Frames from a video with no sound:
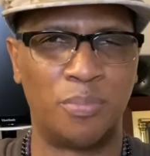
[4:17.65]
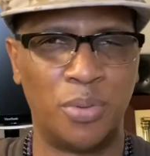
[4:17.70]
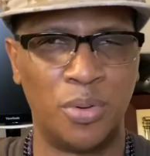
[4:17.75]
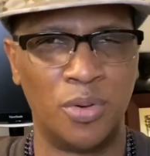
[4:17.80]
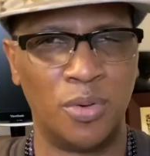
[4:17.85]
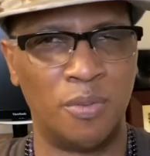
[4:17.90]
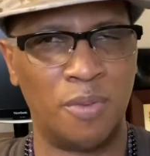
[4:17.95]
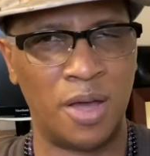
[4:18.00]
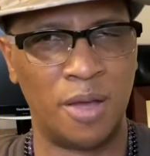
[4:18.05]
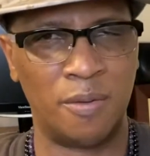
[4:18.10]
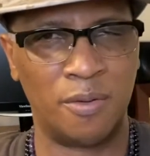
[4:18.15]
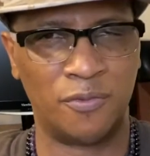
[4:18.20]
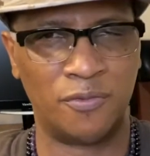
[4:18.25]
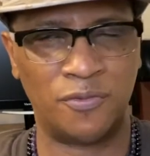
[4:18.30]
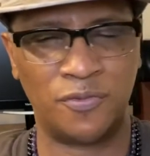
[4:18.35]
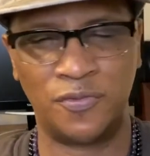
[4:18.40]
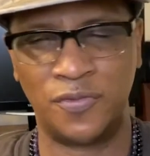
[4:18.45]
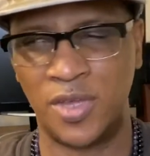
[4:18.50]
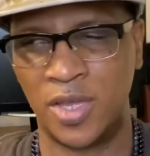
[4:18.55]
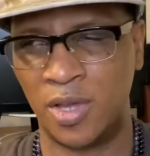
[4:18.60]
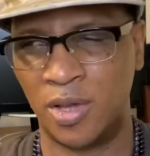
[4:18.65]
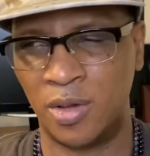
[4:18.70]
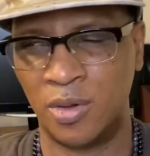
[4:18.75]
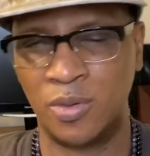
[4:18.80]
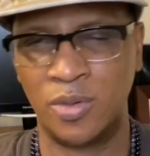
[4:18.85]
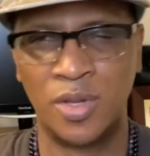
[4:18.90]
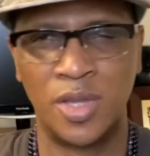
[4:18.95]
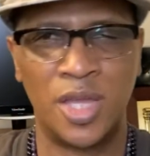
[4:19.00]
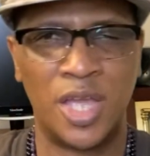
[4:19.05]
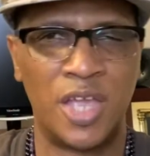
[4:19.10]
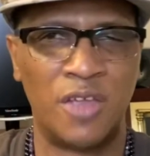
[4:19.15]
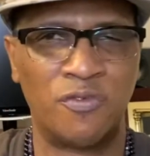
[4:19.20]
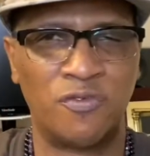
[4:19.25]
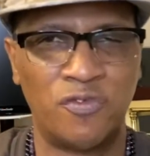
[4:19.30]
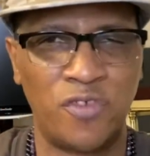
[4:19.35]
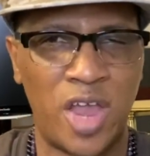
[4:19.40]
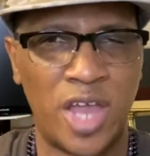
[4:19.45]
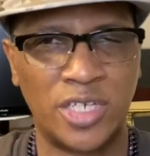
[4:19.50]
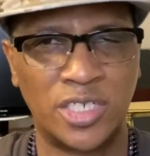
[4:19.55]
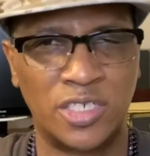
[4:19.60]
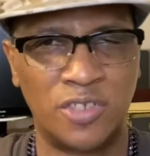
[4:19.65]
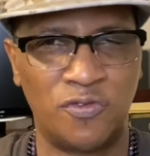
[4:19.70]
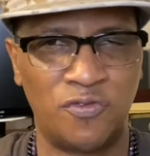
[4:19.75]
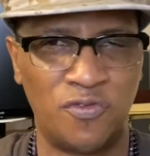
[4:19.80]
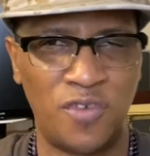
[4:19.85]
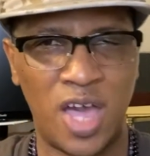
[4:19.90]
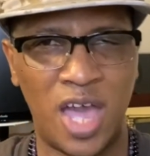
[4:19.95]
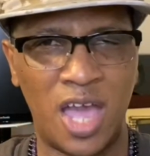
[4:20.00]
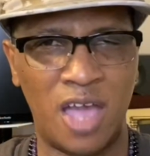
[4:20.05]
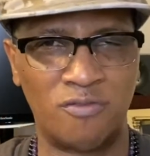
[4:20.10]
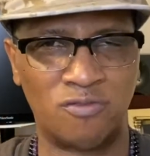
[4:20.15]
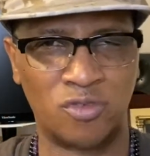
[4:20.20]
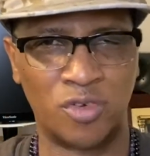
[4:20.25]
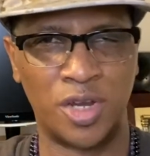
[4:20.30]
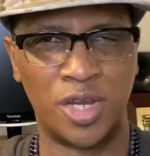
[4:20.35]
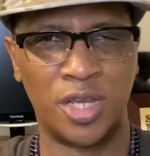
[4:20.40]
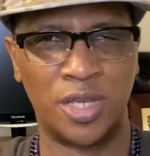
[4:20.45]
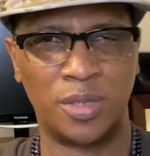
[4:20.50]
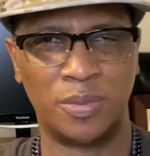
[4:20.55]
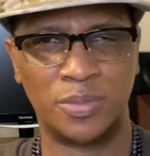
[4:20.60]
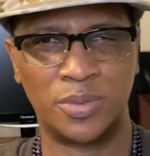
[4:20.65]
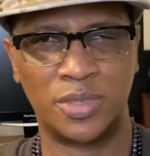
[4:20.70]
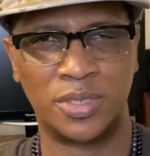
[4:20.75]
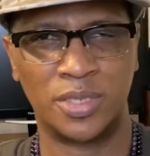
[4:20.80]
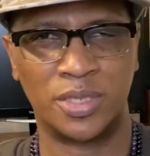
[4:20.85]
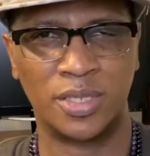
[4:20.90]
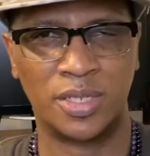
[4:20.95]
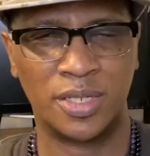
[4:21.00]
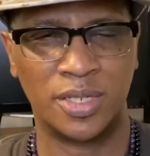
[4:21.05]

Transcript: Boom, I fell and fractured 5 ribs.